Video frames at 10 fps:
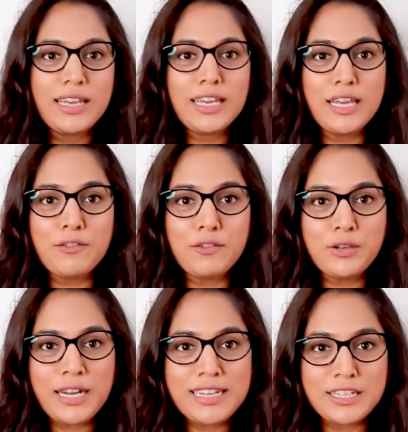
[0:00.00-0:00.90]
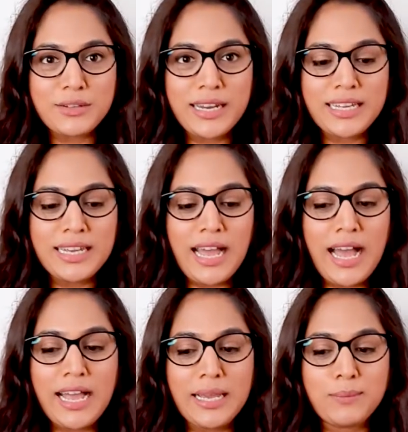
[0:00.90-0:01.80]
if you guys are ready,
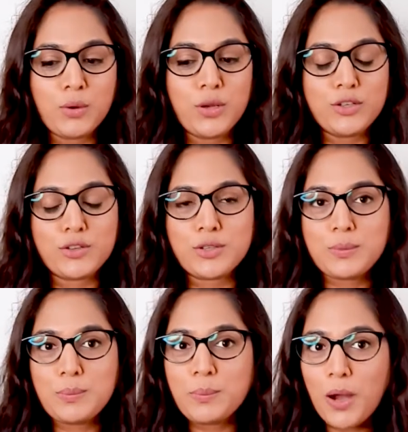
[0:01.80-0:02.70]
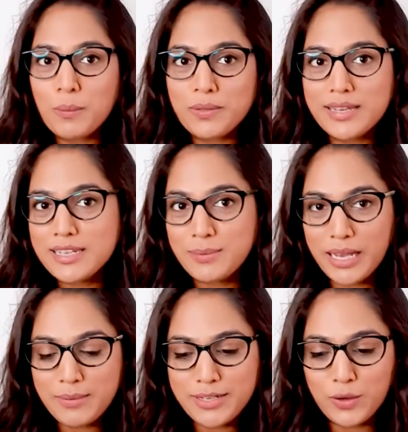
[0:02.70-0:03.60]
I am going to just pop these
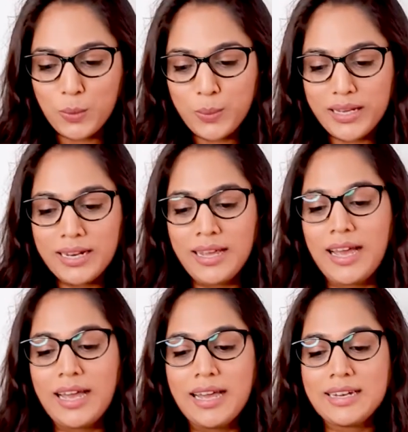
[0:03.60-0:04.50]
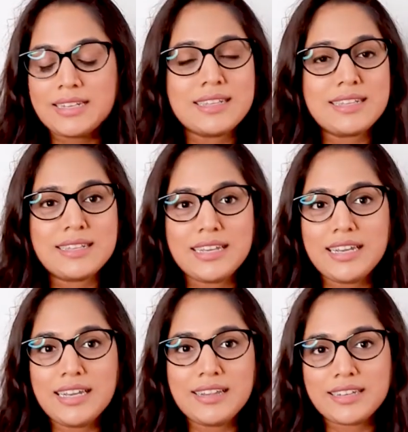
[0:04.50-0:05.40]
babies open and
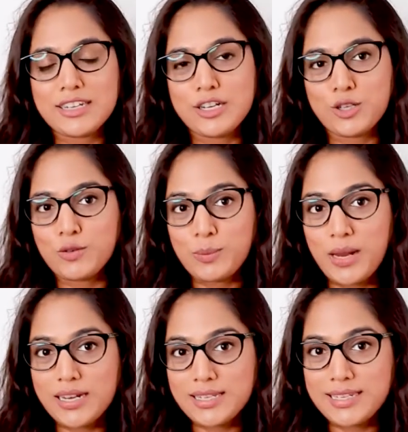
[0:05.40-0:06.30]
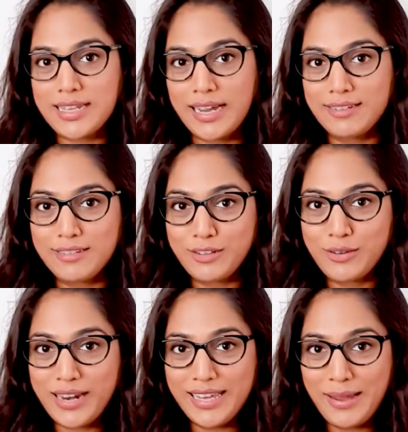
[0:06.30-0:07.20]
see the condition of the plants inside.
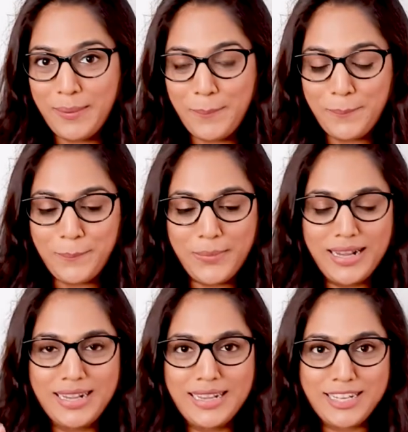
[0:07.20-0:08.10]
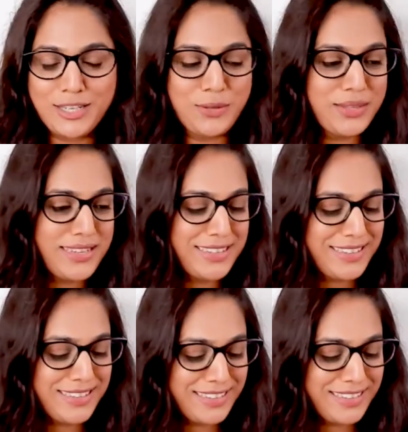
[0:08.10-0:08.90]
Ready? So let's do this.